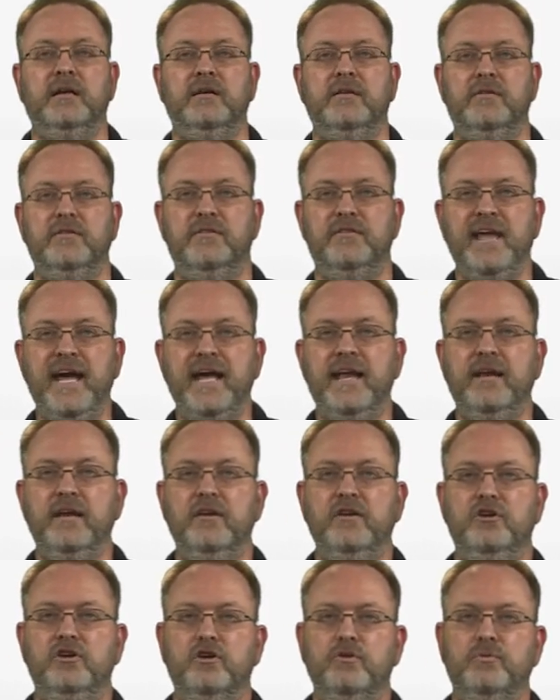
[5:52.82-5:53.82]
then
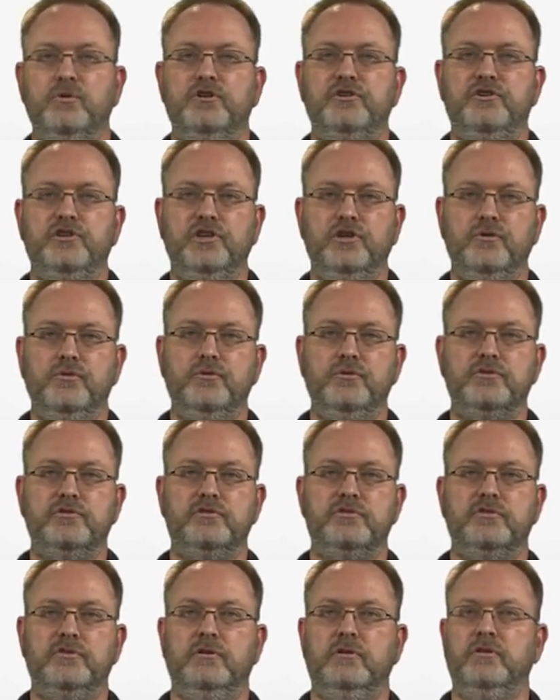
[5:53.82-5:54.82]
you would
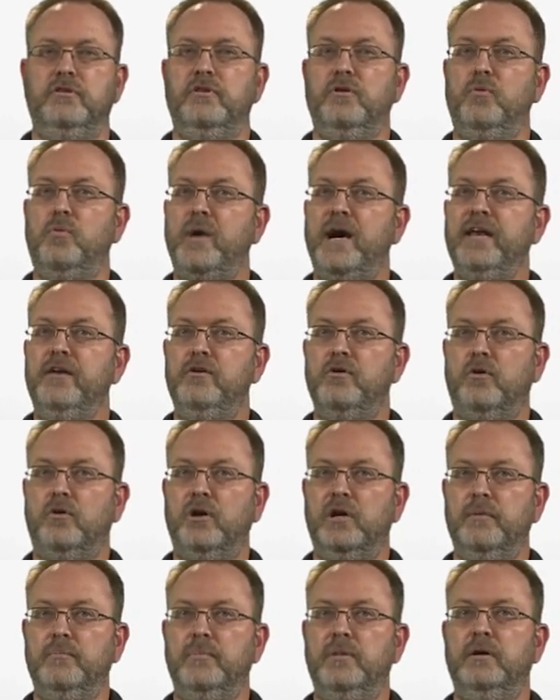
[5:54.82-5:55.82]
use the 1
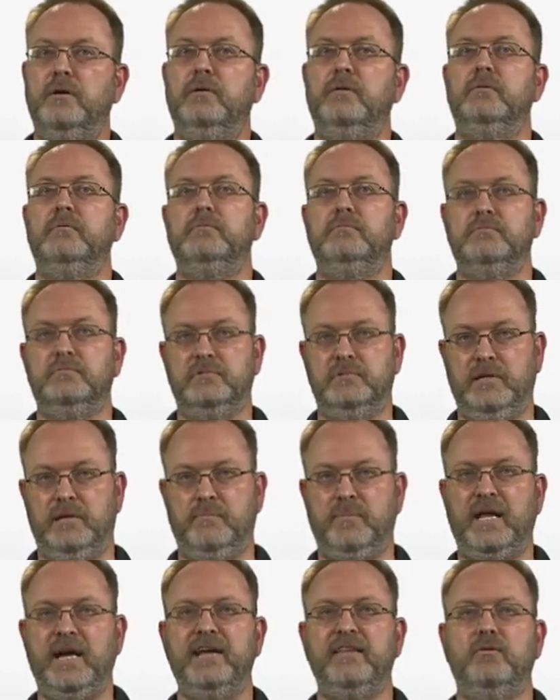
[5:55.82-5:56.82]
norm,
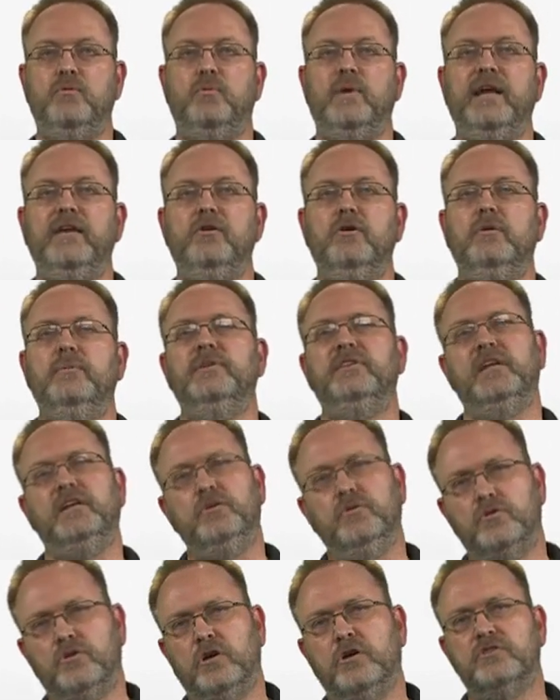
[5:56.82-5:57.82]
apply the 1 norm, and then
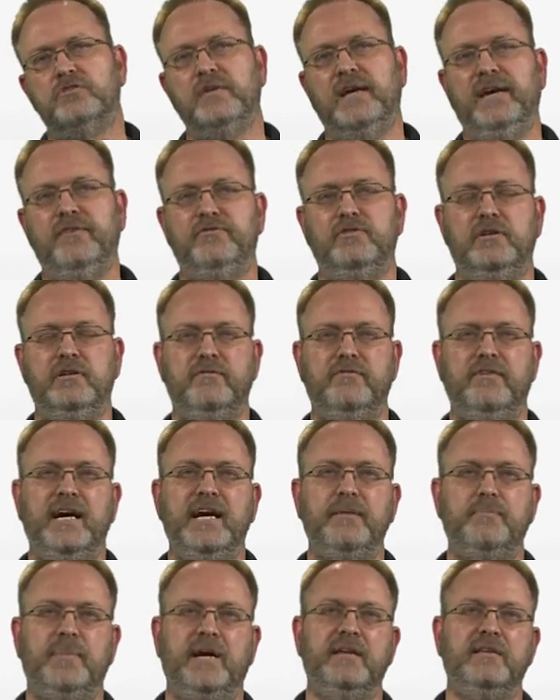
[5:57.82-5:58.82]
you'd also have to
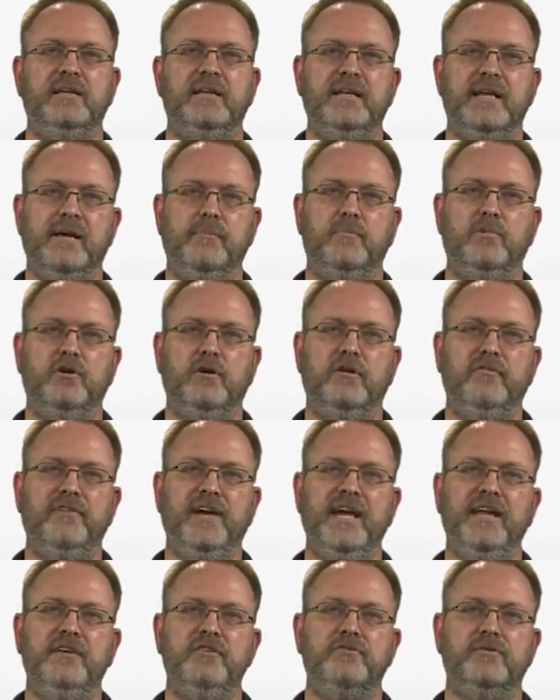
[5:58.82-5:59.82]
divide by the number of
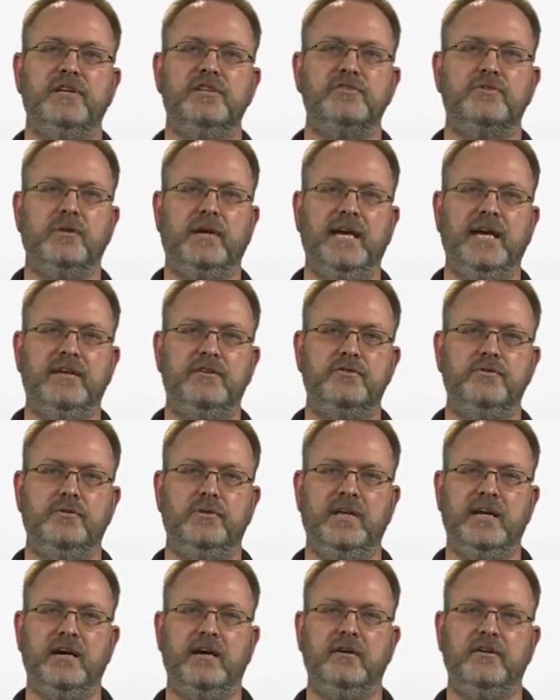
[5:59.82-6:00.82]
entries to get to
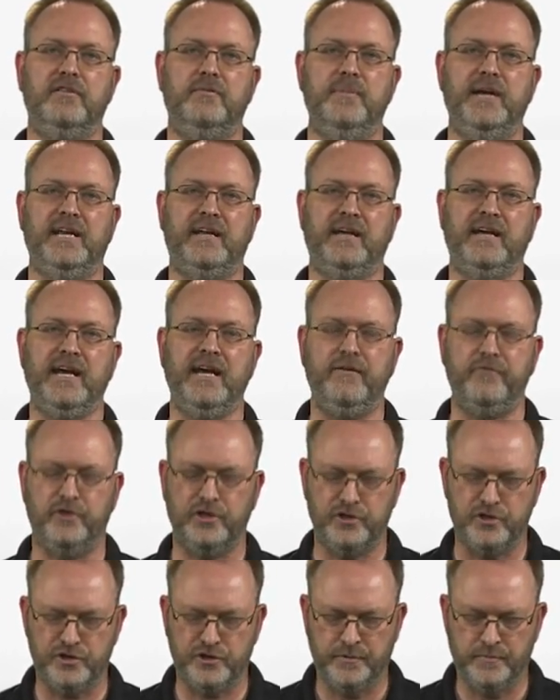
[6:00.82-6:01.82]
the arithmetic
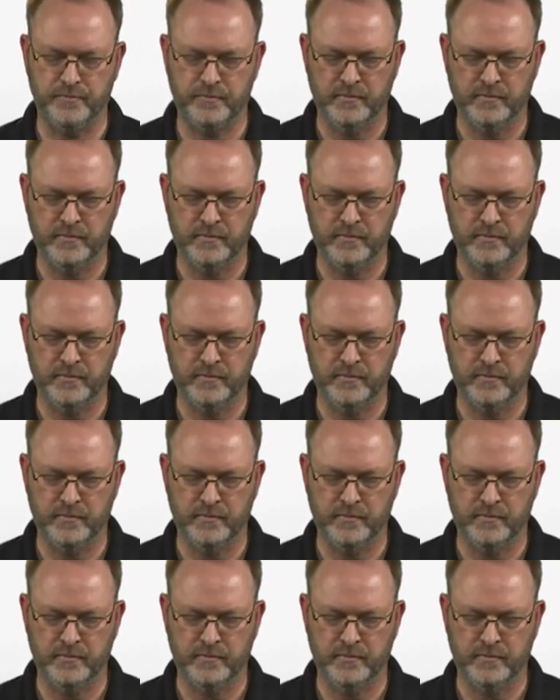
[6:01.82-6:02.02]
average.